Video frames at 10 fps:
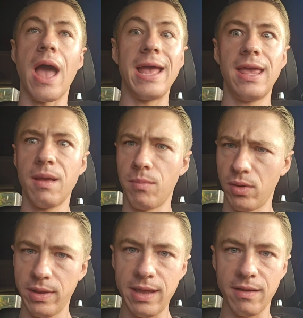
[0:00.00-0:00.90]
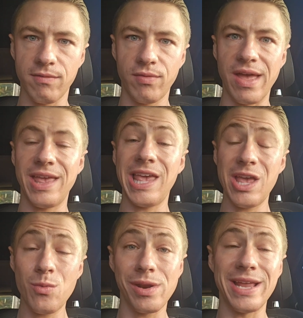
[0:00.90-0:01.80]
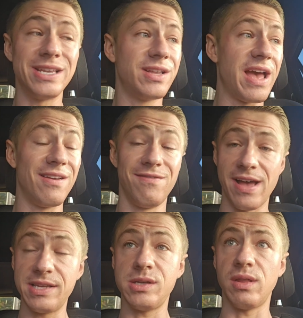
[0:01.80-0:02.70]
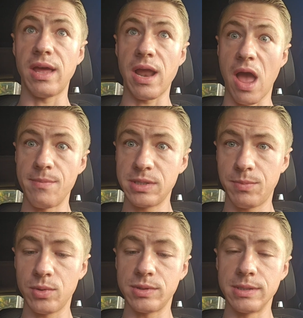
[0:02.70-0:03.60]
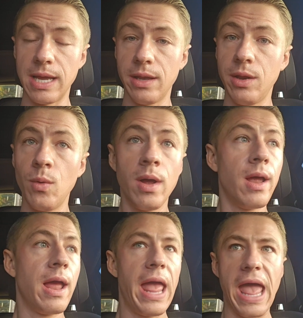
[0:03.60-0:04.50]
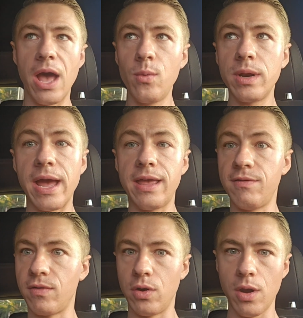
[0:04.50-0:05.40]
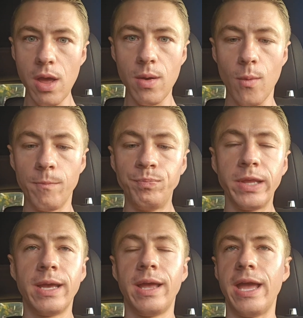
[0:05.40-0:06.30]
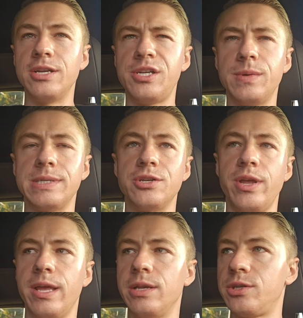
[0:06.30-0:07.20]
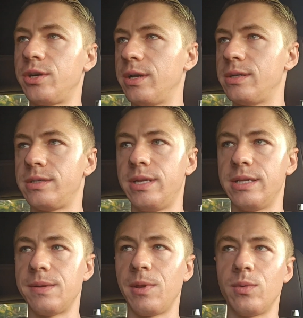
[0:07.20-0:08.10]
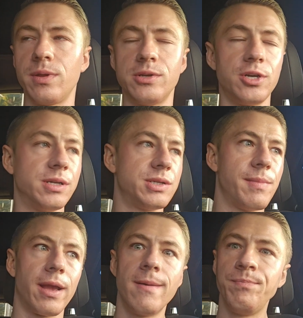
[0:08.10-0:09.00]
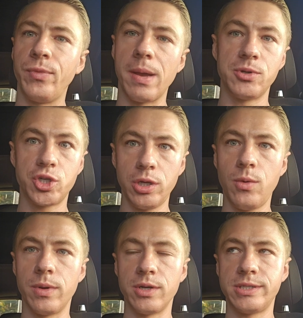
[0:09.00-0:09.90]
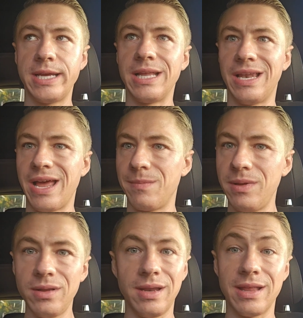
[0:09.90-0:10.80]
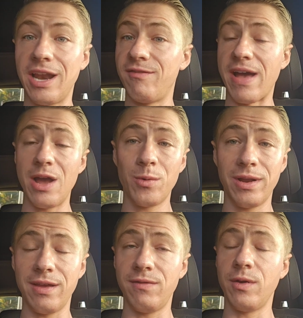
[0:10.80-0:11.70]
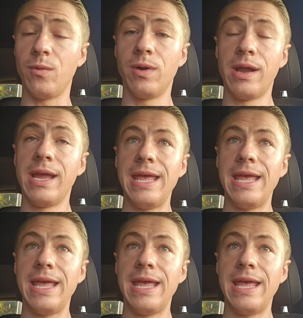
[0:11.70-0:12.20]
I can't believe that he would advise you that I'm supposed to tell you. How would I even know? And she was in insurance, did something with insurance. So I'm like, I'm sure you understand the liability that if I were to give you